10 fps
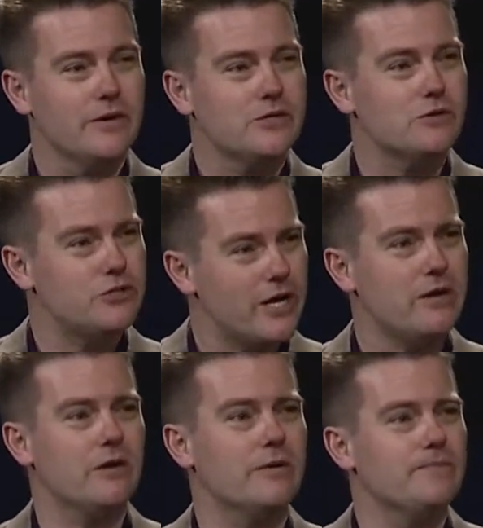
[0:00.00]
So
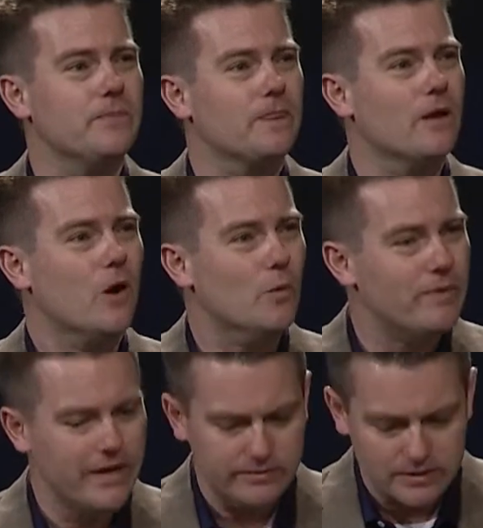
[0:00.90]
Jacob
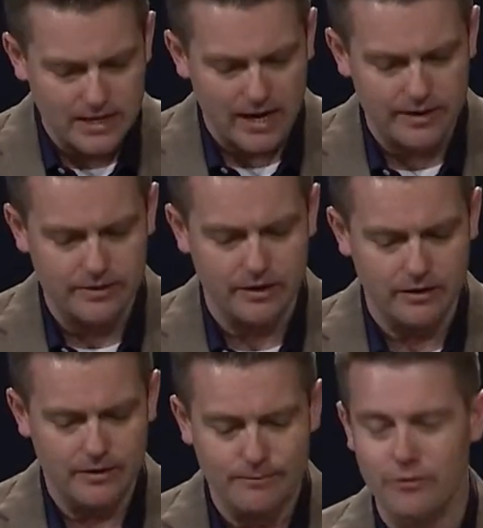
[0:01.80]
obeyed the
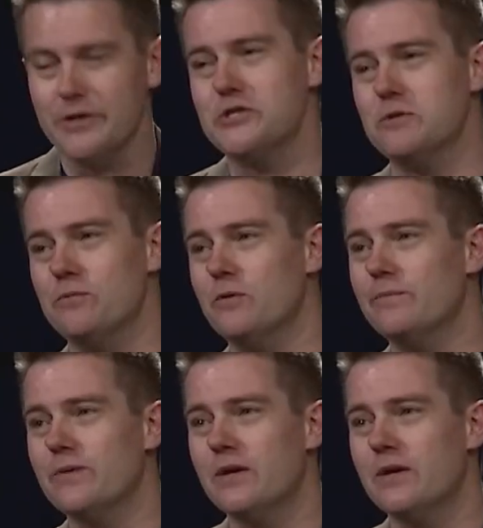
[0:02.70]
tithing principle